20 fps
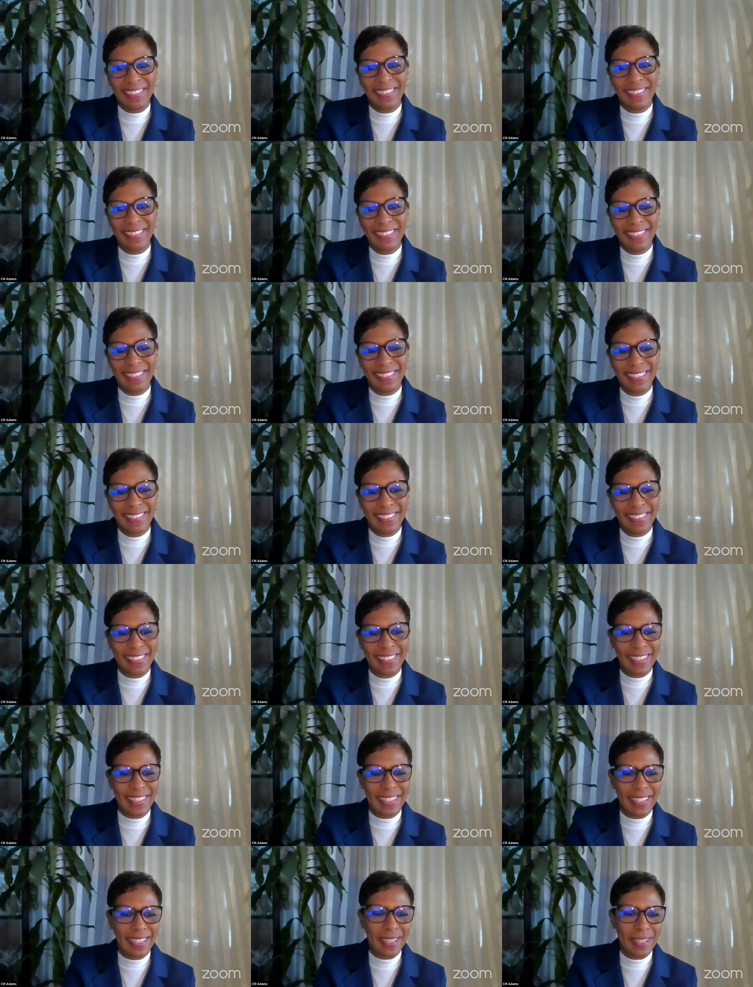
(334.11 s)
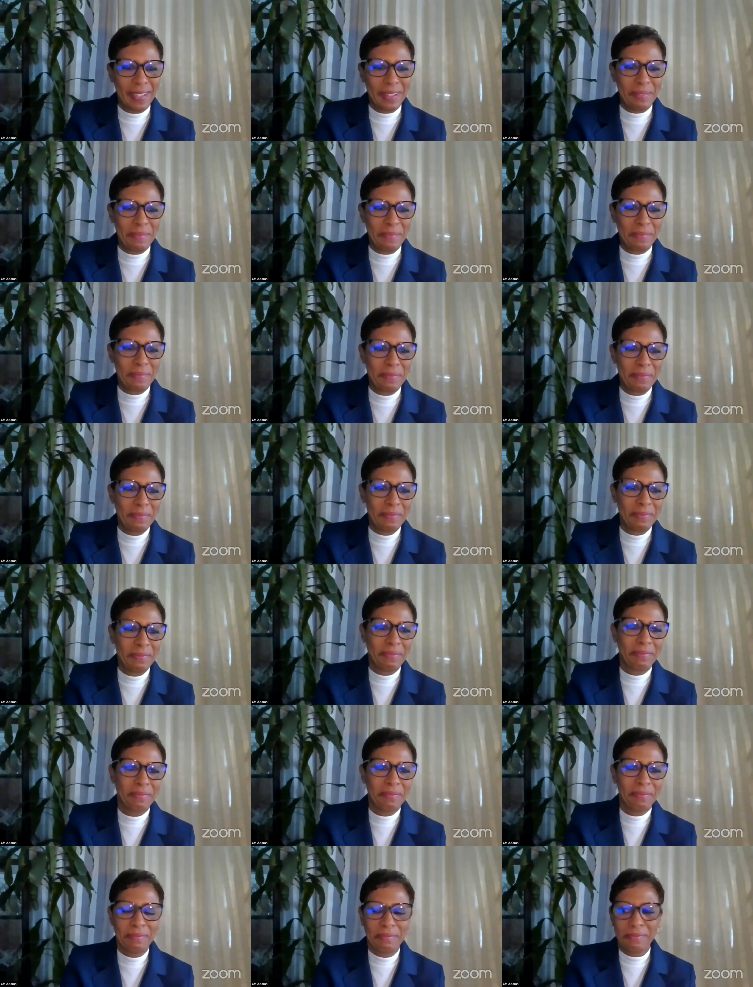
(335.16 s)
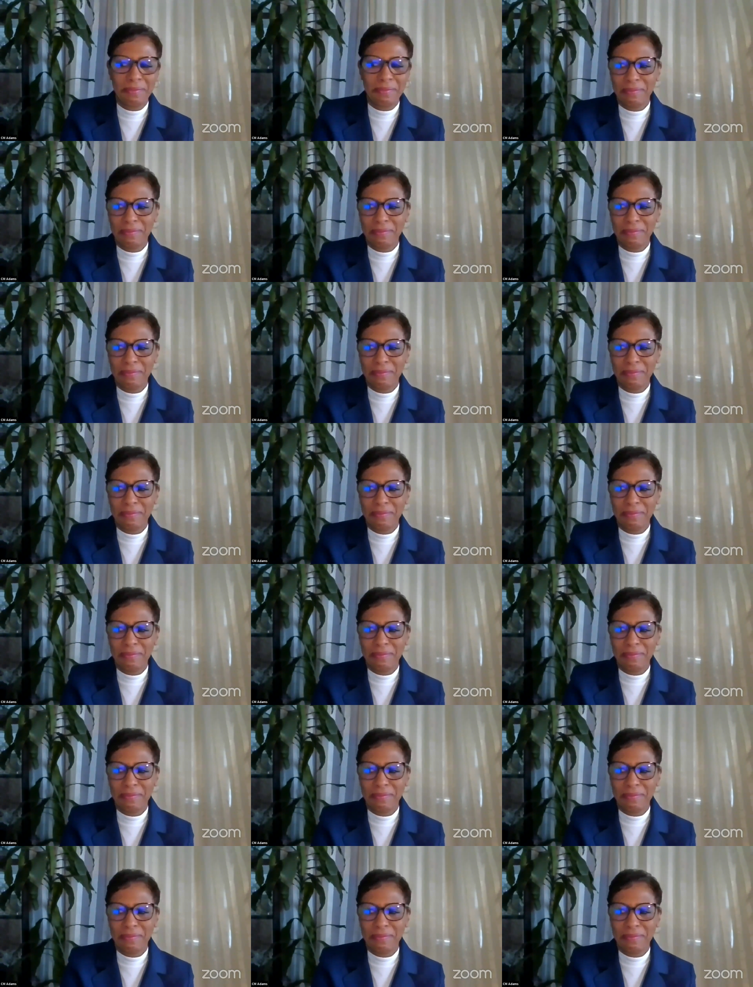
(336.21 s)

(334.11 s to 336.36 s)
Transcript: No one is speaking in this clip.